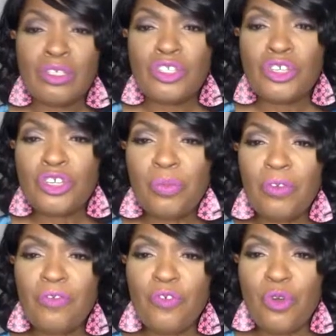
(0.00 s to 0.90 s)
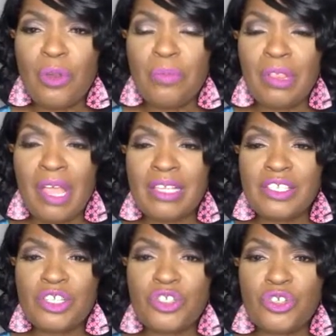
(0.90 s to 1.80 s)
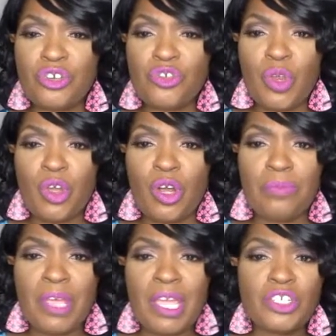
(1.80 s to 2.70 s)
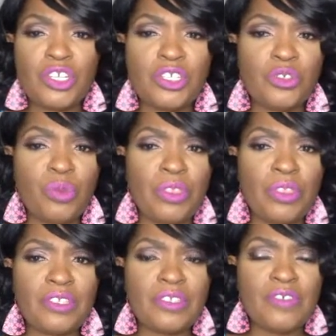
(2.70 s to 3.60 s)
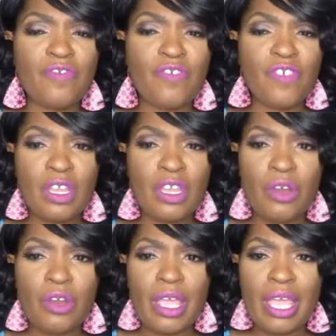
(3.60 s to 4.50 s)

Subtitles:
Do you perform plastic surgery on patients with severe